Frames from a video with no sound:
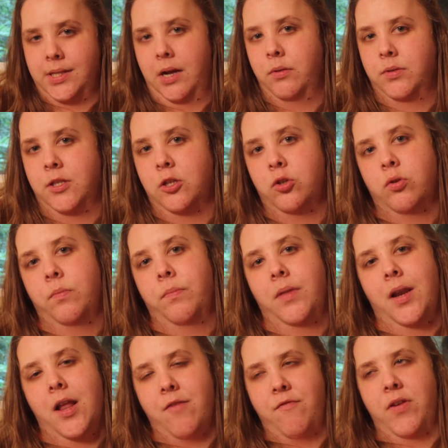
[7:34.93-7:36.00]
Down syndrome
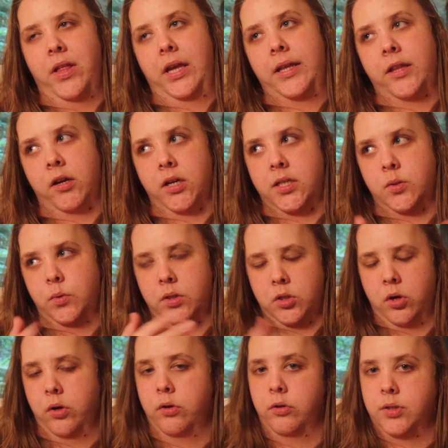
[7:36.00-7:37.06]
than I feel like there is with
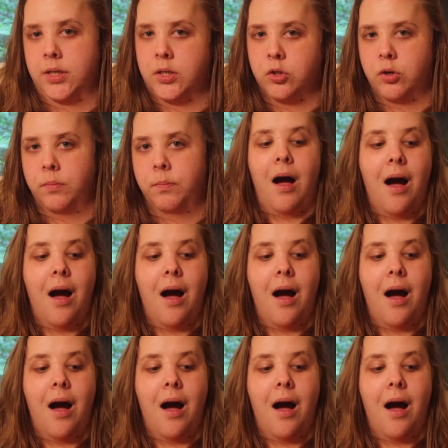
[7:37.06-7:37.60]
Turner syndrome.